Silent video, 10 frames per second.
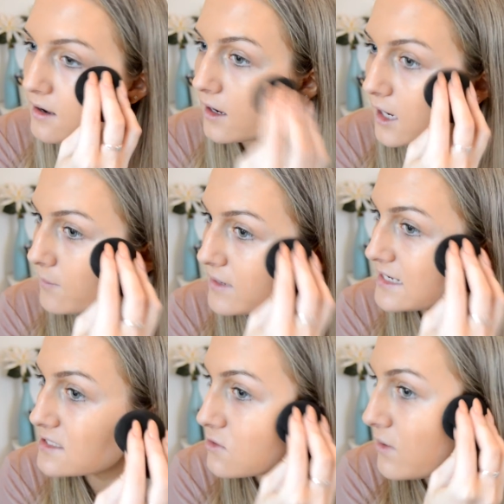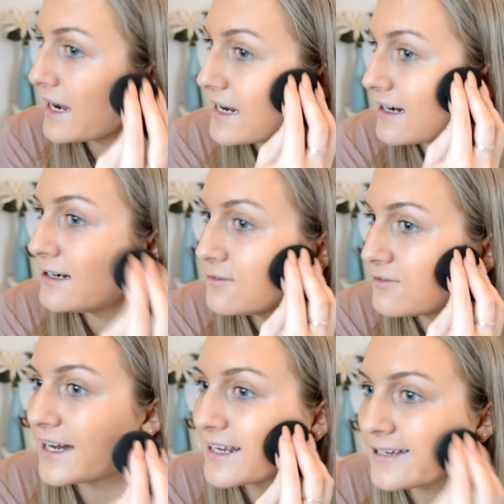It's quite kind of
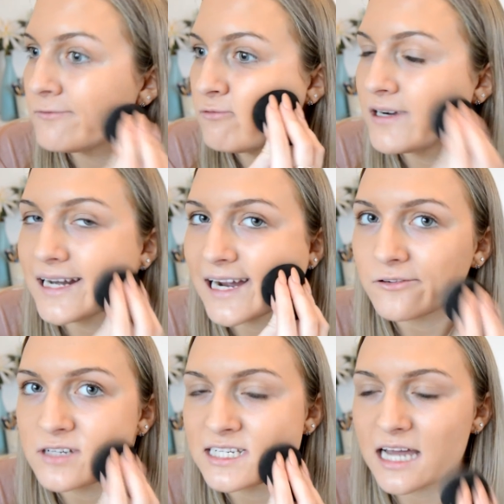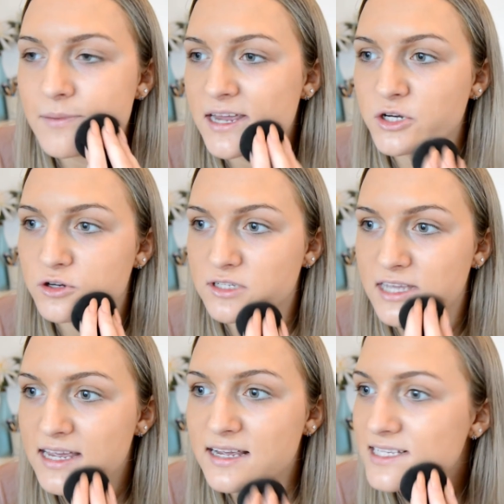like you really have to dab it into your
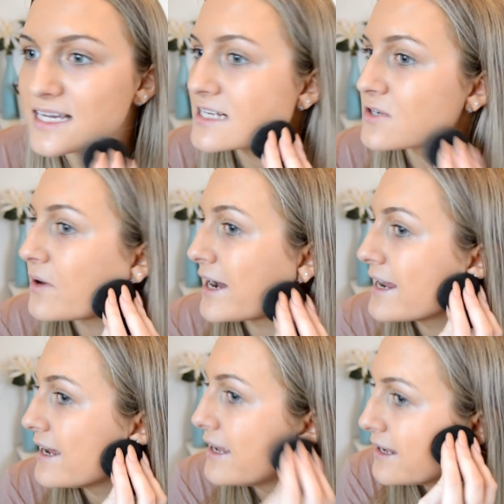skin because it is quite